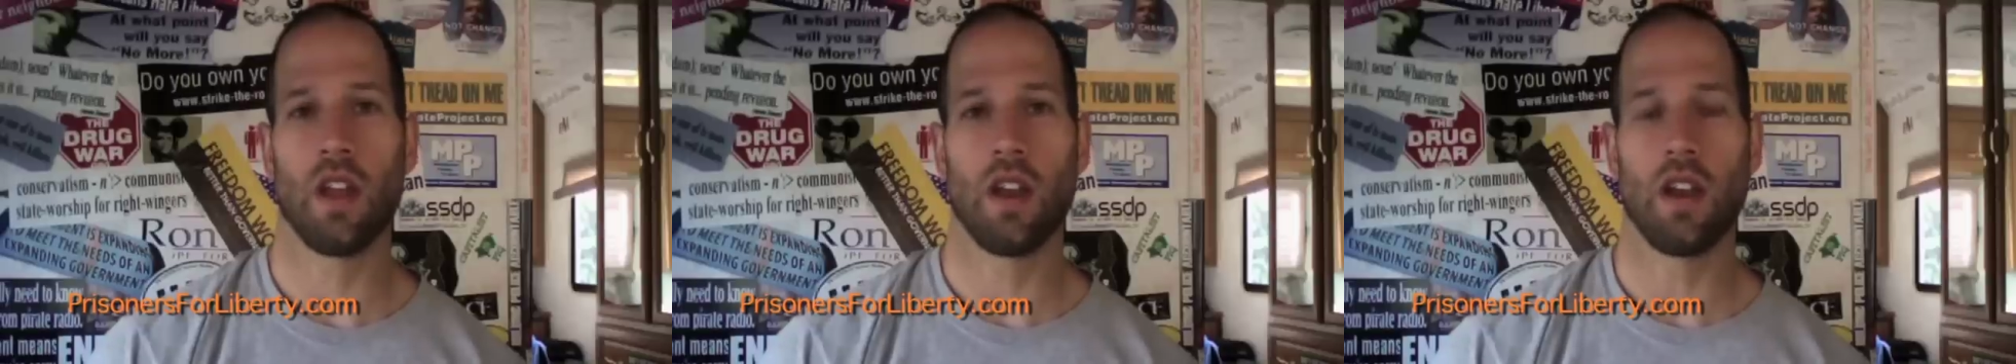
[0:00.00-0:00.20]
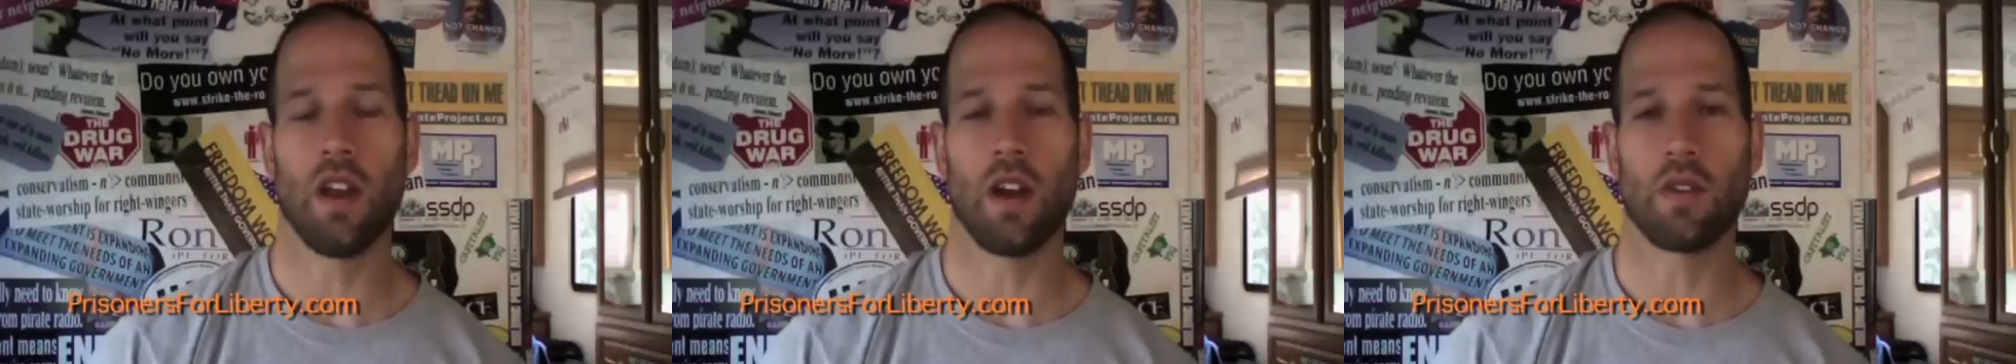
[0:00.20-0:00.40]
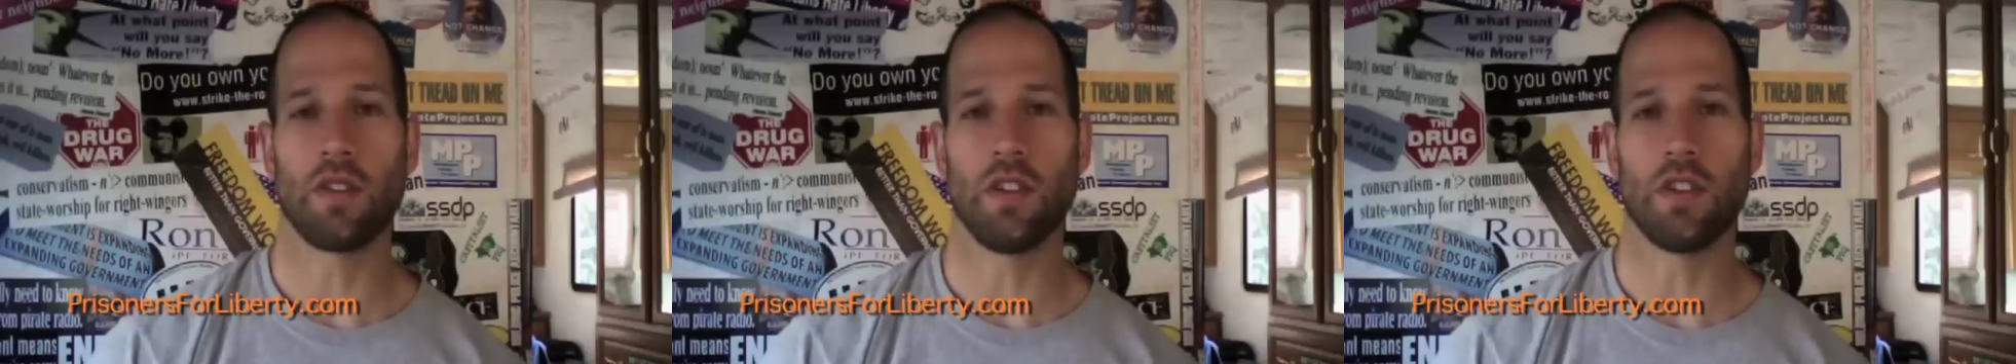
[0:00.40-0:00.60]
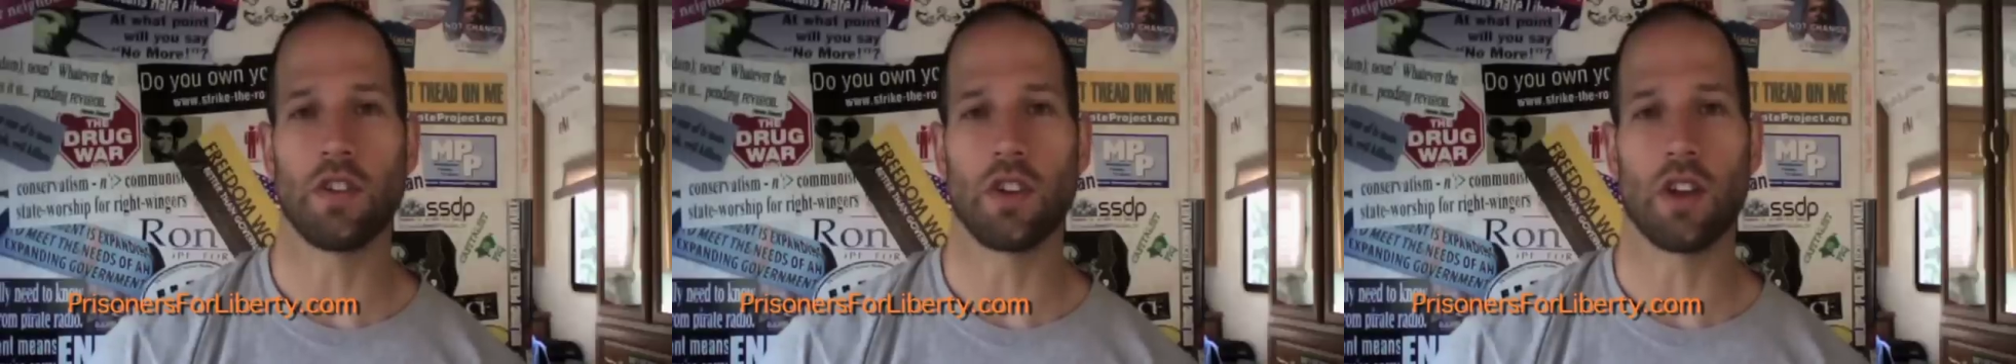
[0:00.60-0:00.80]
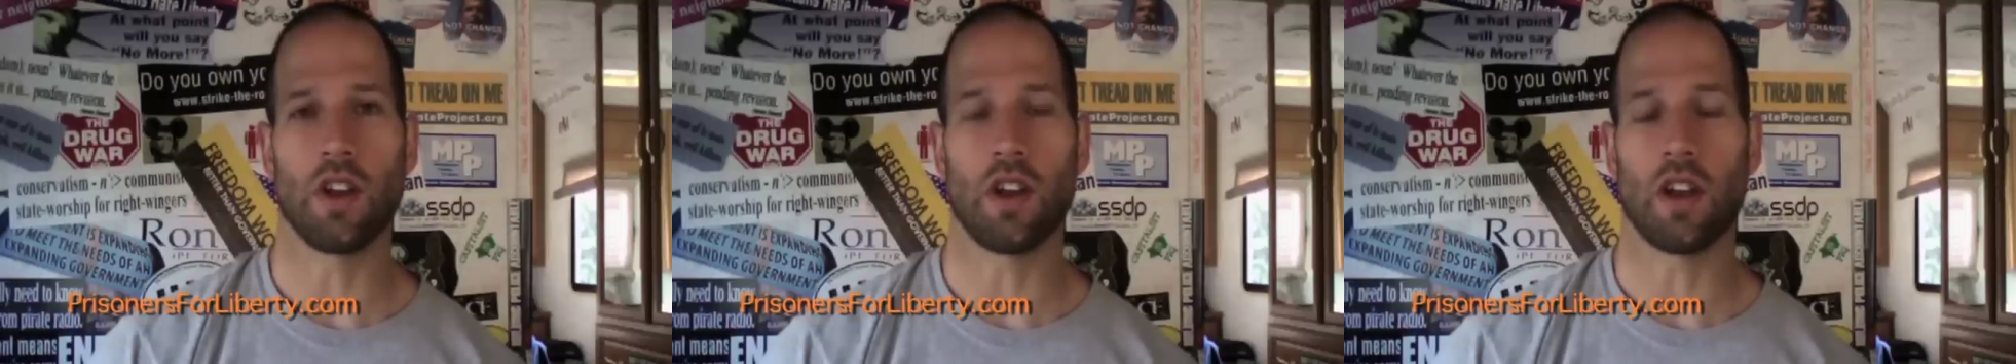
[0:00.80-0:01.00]
now teaching
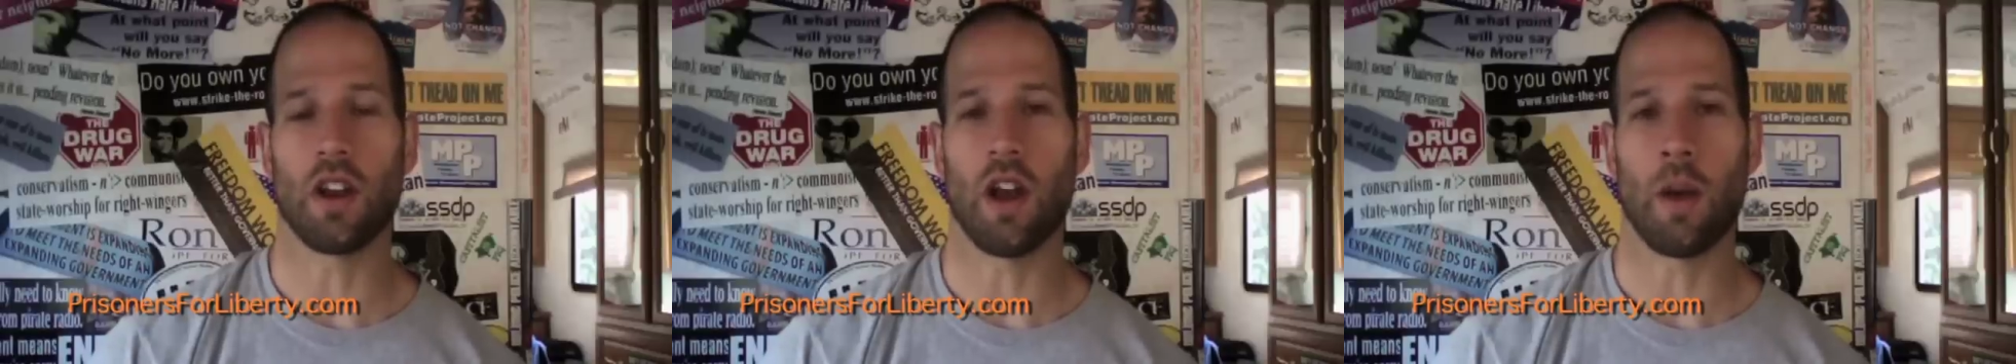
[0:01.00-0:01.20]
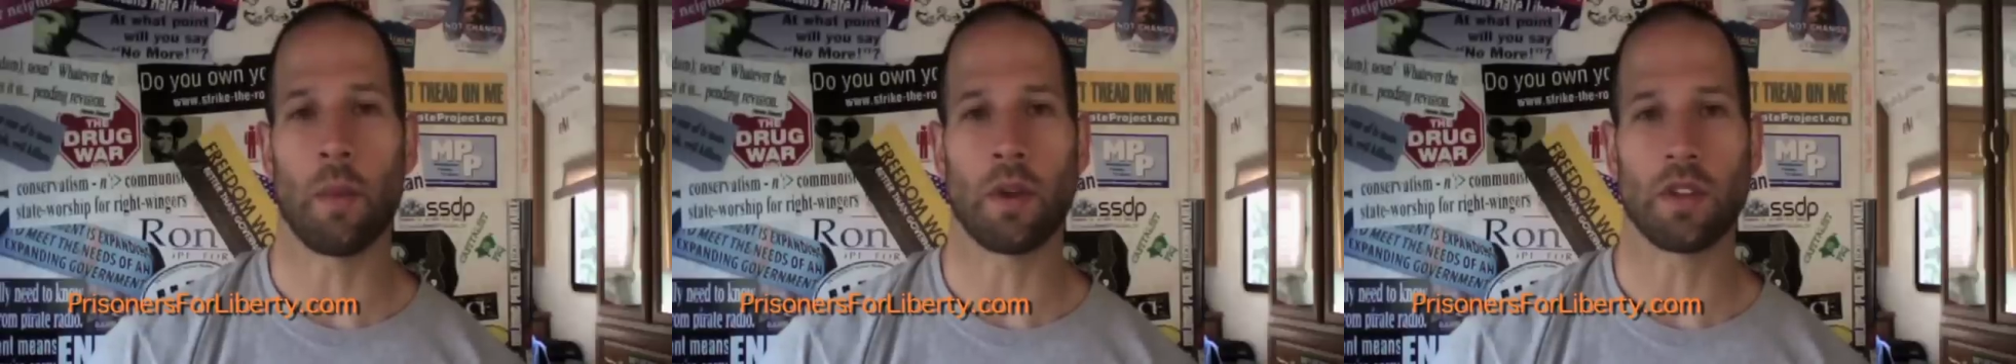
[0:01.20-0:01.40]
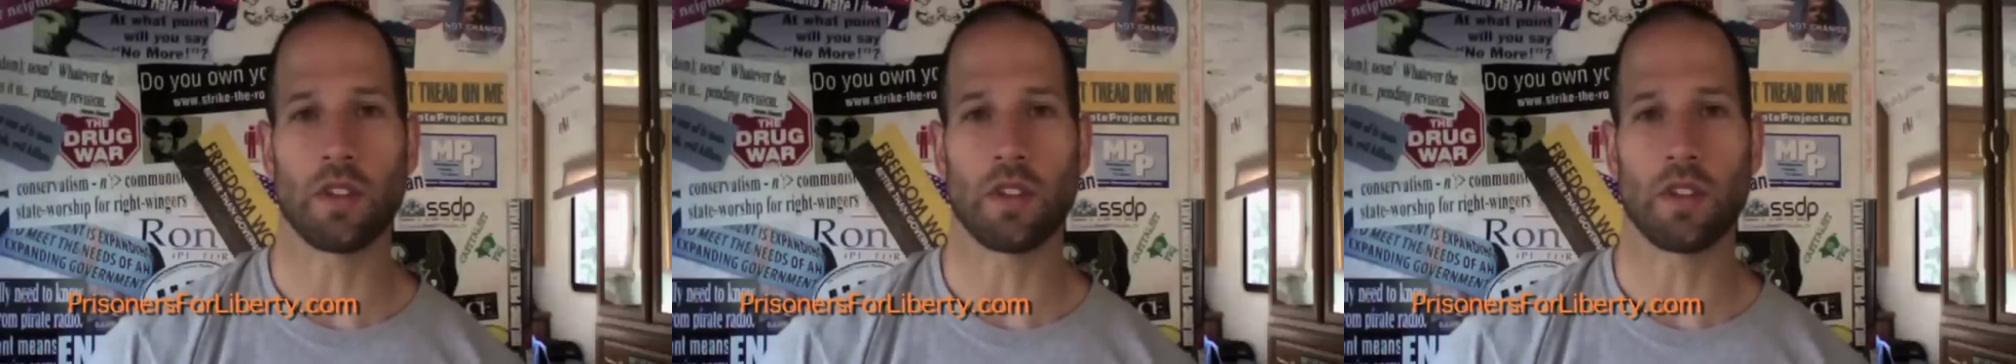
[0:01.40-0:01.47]
an economics